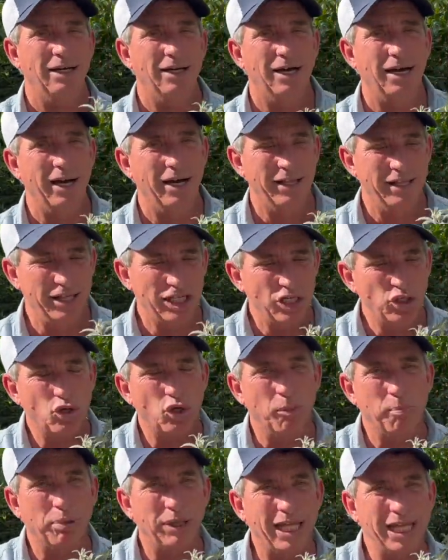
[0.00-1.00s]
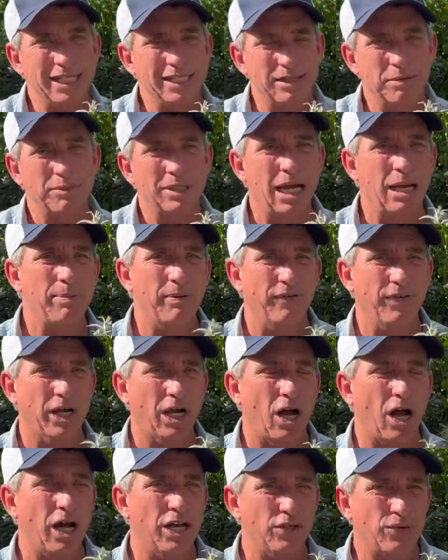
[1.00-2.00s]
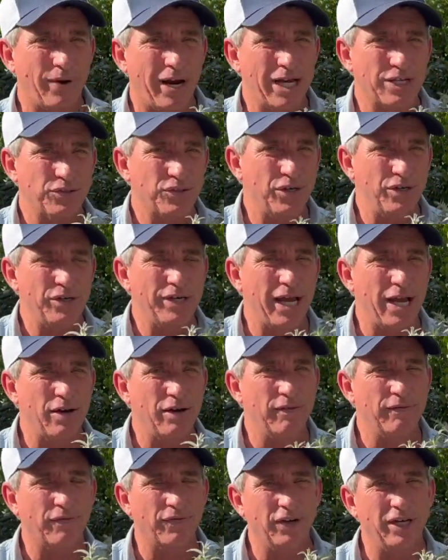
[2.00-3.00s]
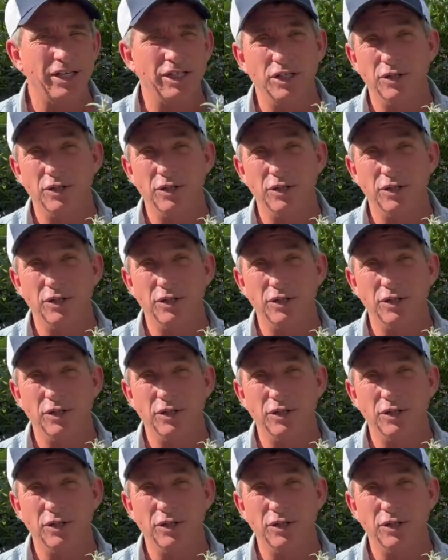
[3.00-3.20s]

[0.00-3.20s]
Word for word: And then you could plant some type of a contraster down in front.